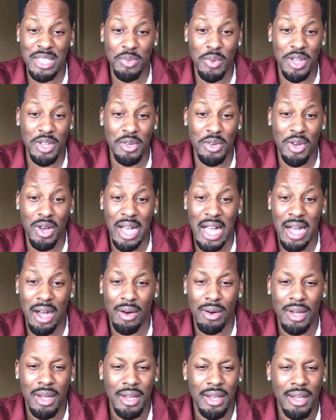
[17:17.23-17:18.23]
the best way you know
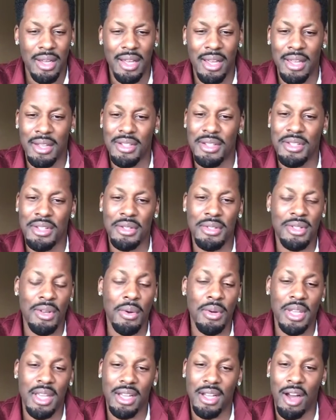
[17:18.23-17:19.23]
how, and
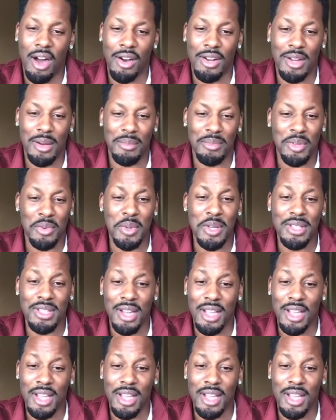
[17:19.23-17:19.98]
just don't get caught up.